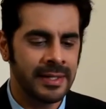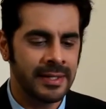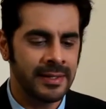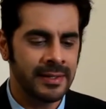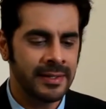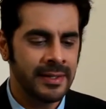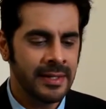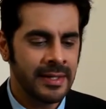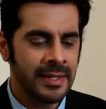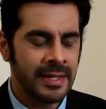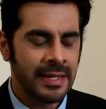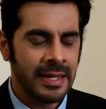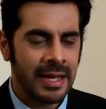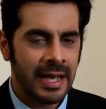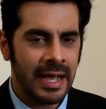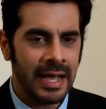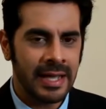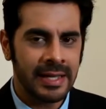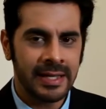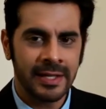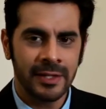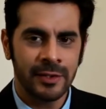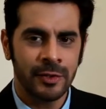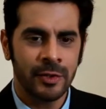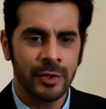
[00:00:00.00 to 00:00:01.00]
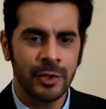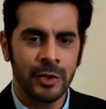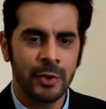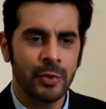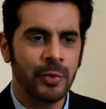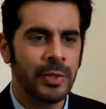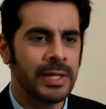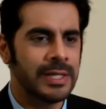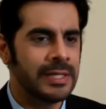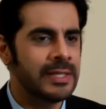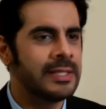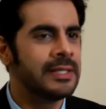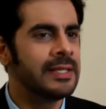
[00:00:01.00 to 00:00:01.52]
then I cannot
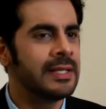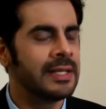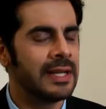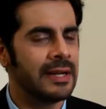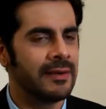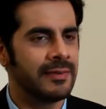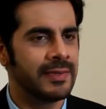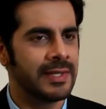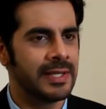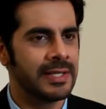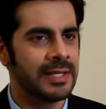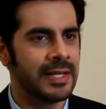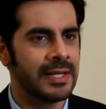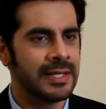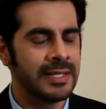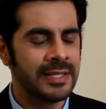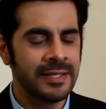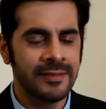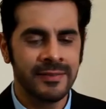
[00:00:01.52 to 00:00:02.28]
do anything after that.